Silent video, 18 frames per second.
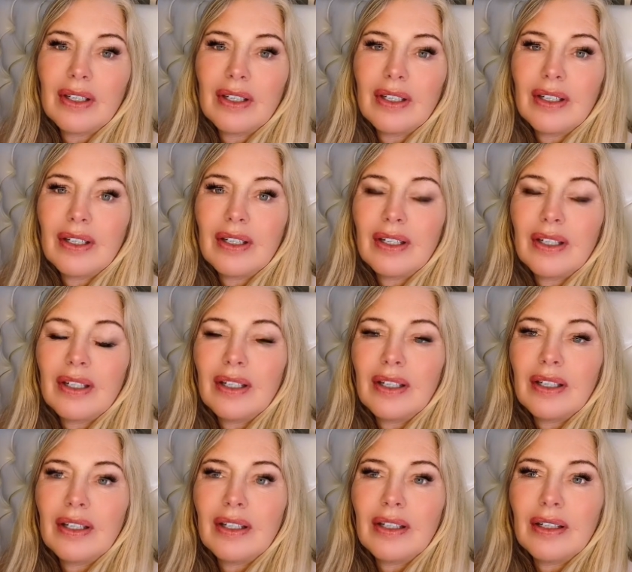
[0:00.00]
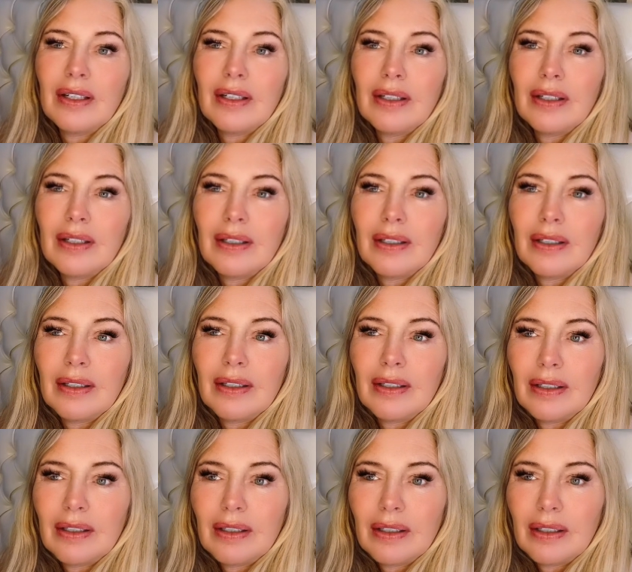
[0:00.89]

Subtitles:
(silence)